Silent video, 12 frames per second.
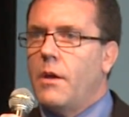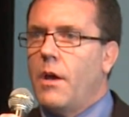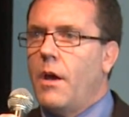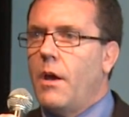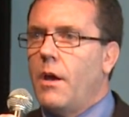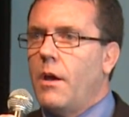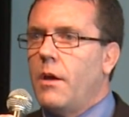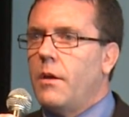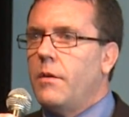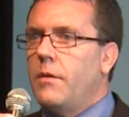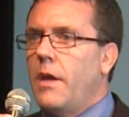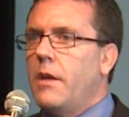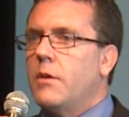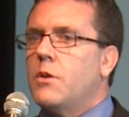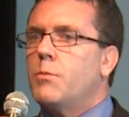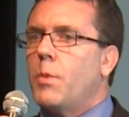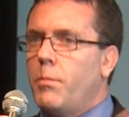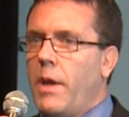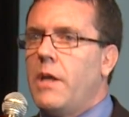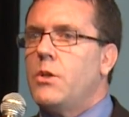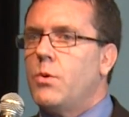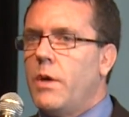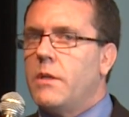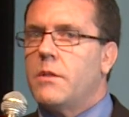then it just
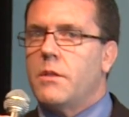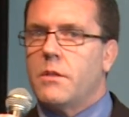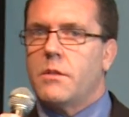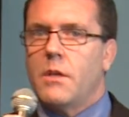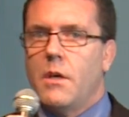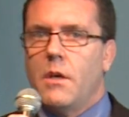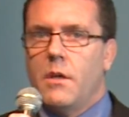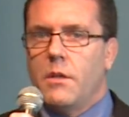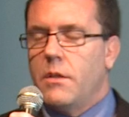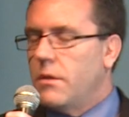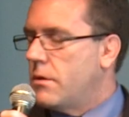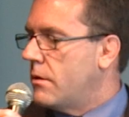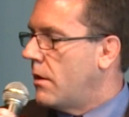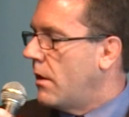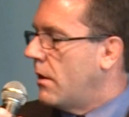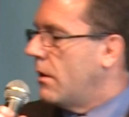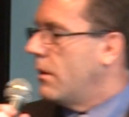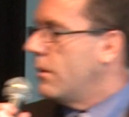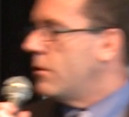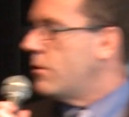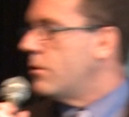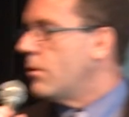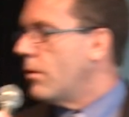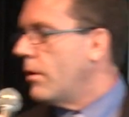perpetuates this
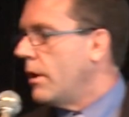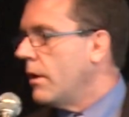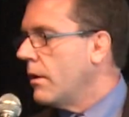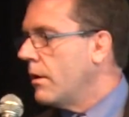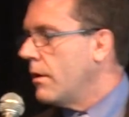story.